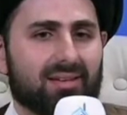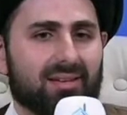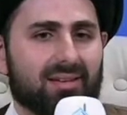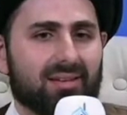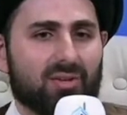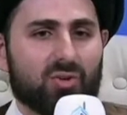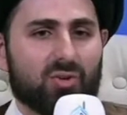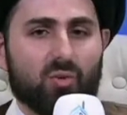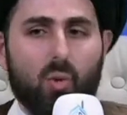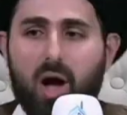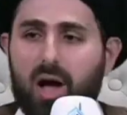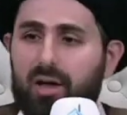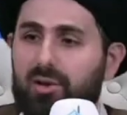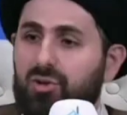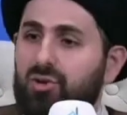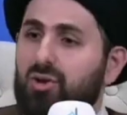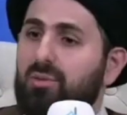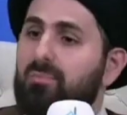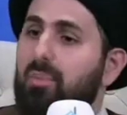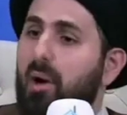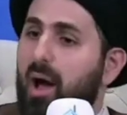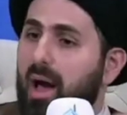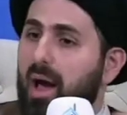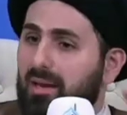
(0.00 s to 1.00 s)
You want
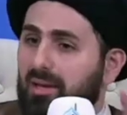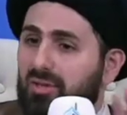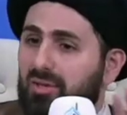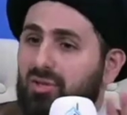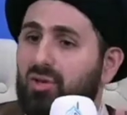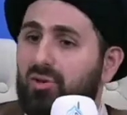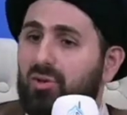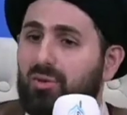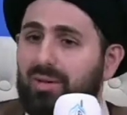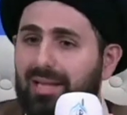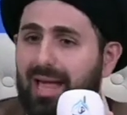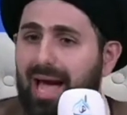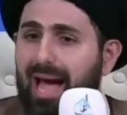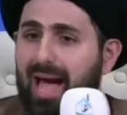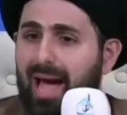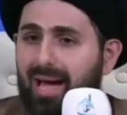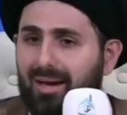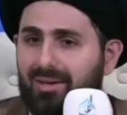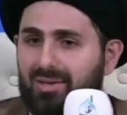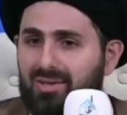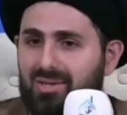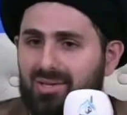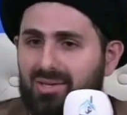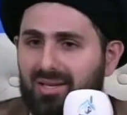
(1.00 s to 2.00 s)
your body to
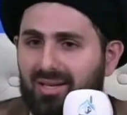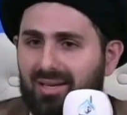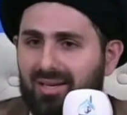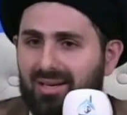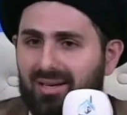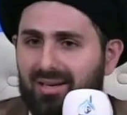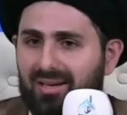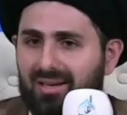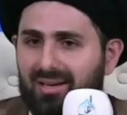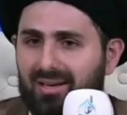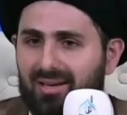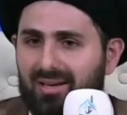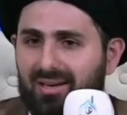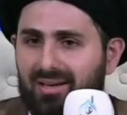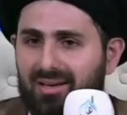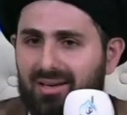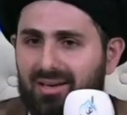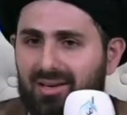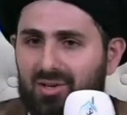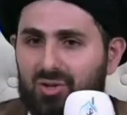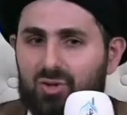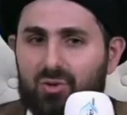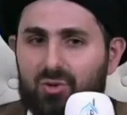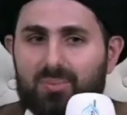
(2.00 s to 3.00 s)
relax,
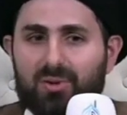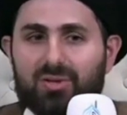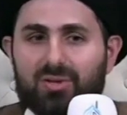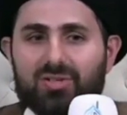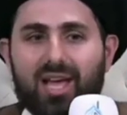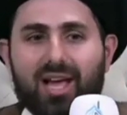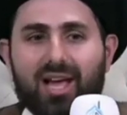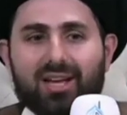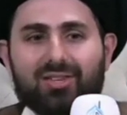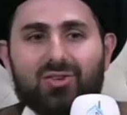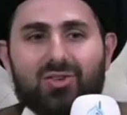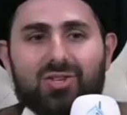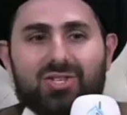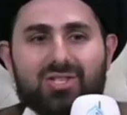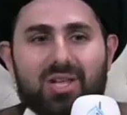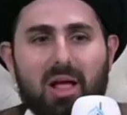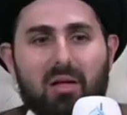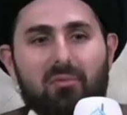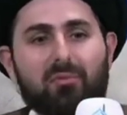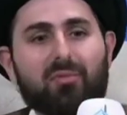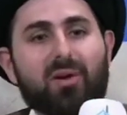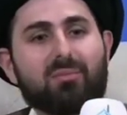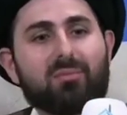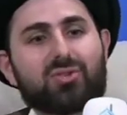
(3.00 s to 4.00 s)
to protect
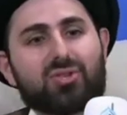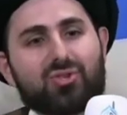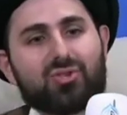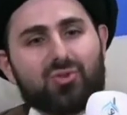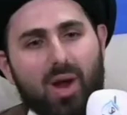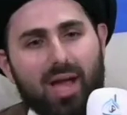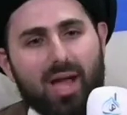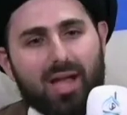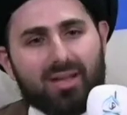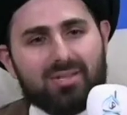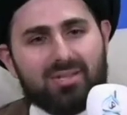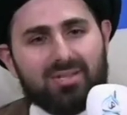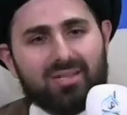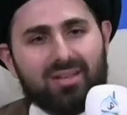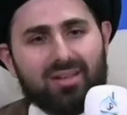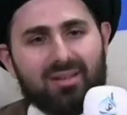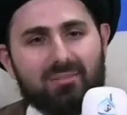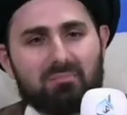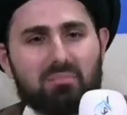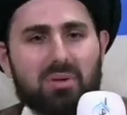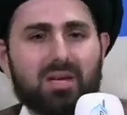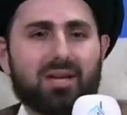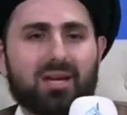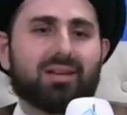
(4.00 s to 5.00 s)
yourself from stress?
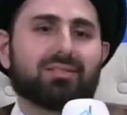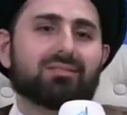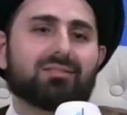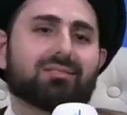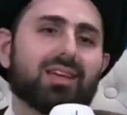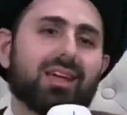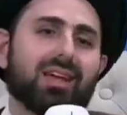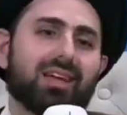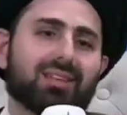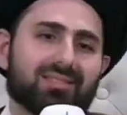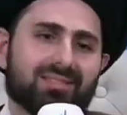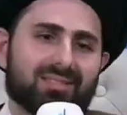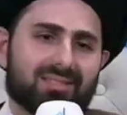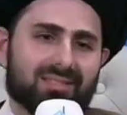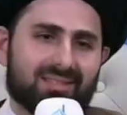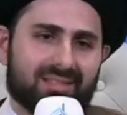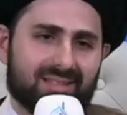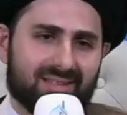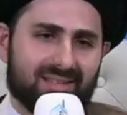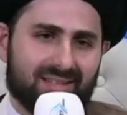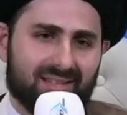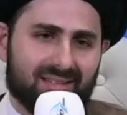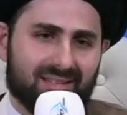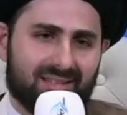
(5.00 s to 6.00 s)
Be content.
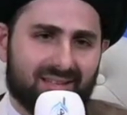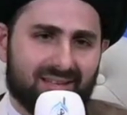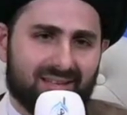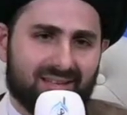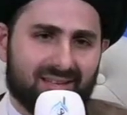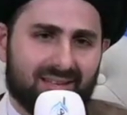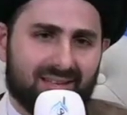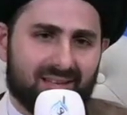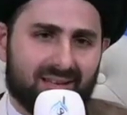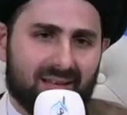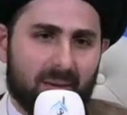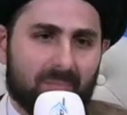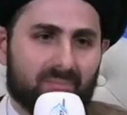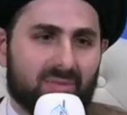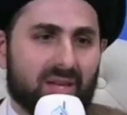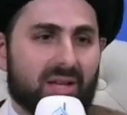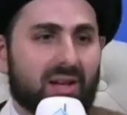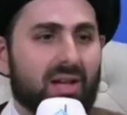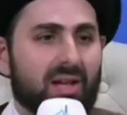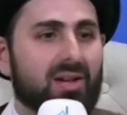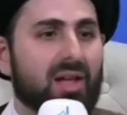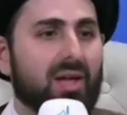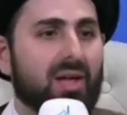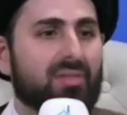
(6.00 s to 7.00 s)

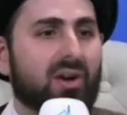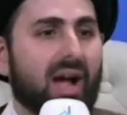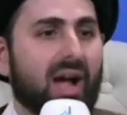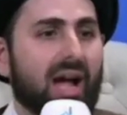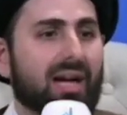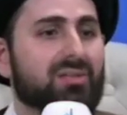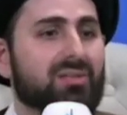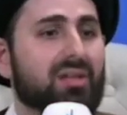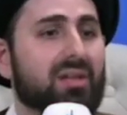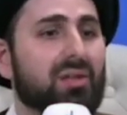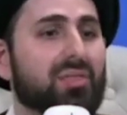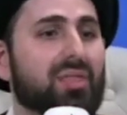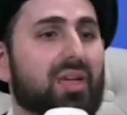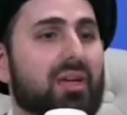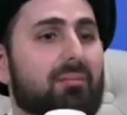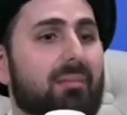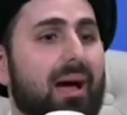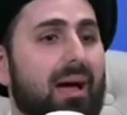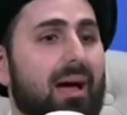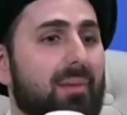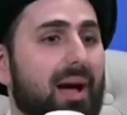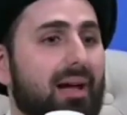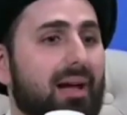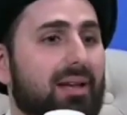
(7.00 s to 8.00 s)
In another hadith, the
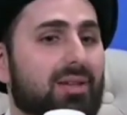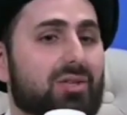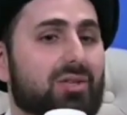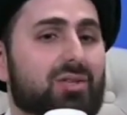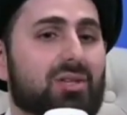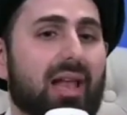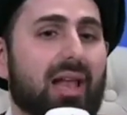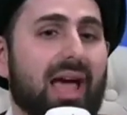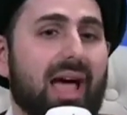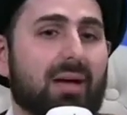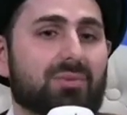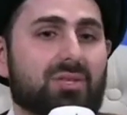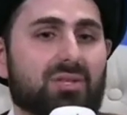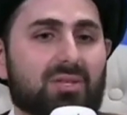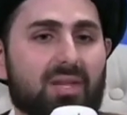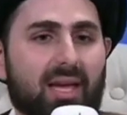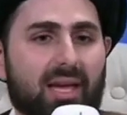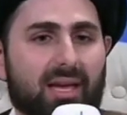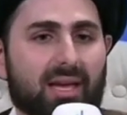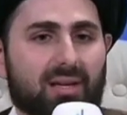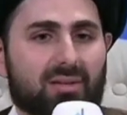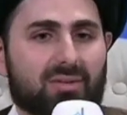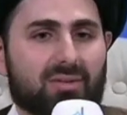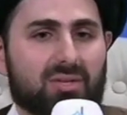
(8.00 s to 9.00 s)
Imam alayhi salam
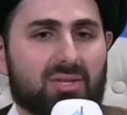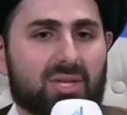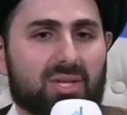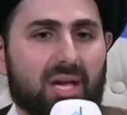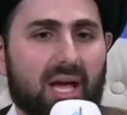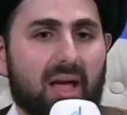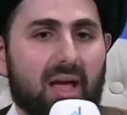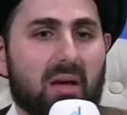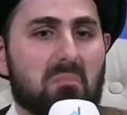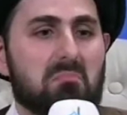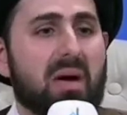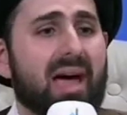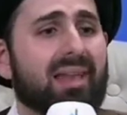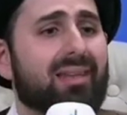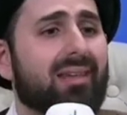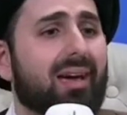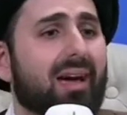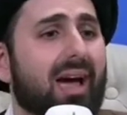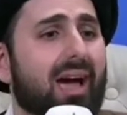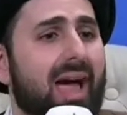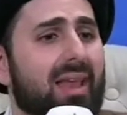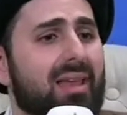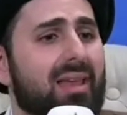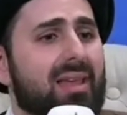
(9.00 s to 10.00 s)
states, Man
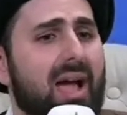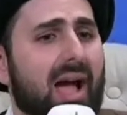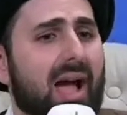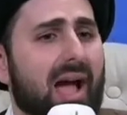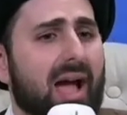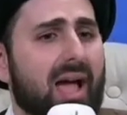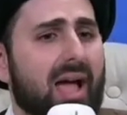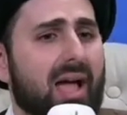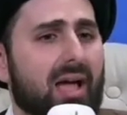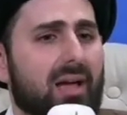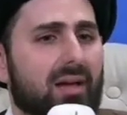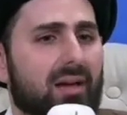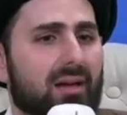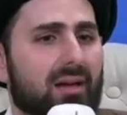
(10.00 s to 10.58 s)
qani'a